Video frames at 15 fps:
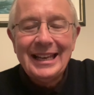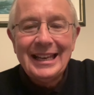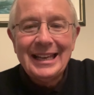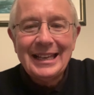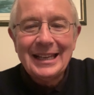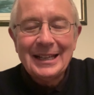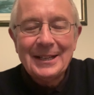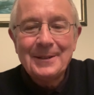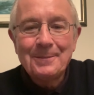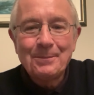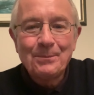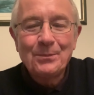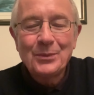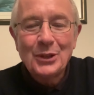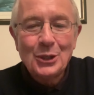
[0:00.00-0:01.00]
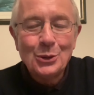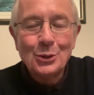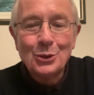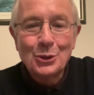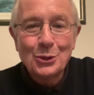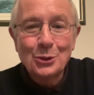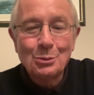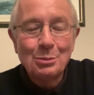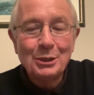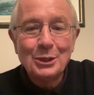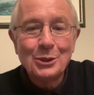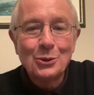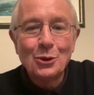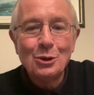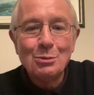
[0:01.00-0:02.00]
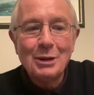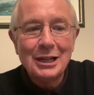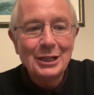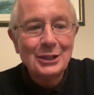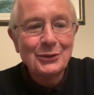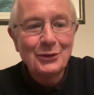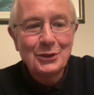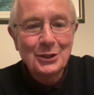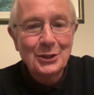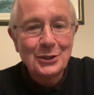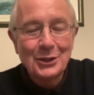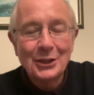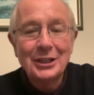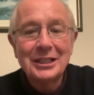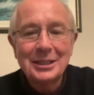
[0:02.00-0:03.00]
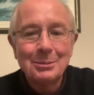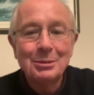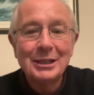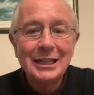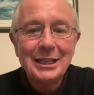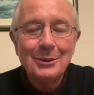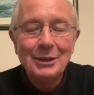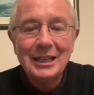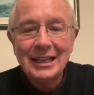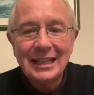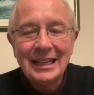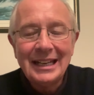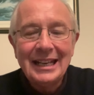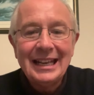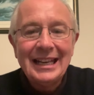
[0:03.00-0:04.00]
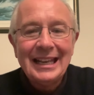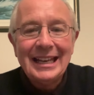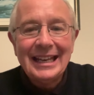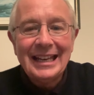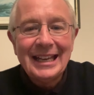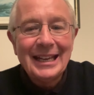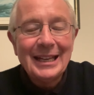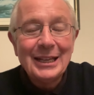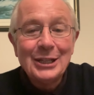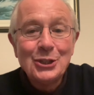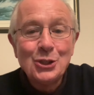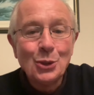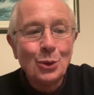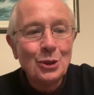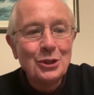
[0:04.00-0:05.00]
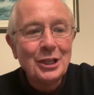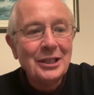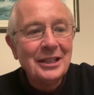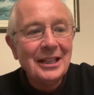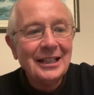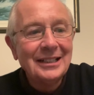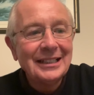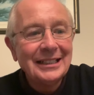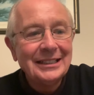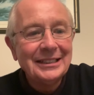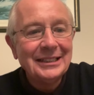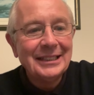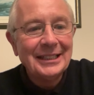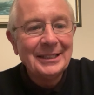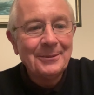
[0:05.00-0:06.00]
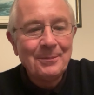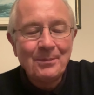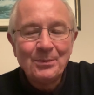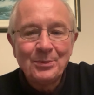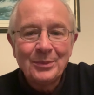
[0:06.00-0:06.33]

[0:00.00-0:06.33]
shouldn't be the role models for society. But anyway, Joe's in there, and,